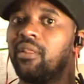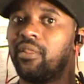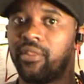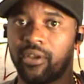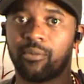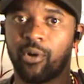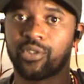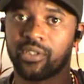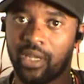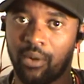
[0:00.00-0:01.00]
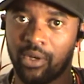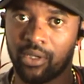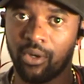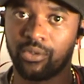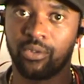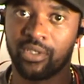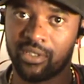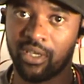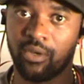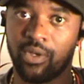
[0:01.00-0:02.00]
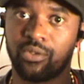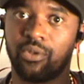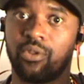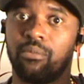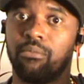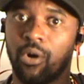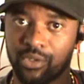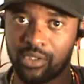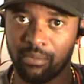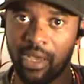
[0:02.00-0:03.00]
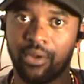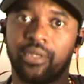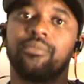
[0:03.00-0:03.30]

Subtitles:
they're the person that I want to go to because they're the ones who know the most about it.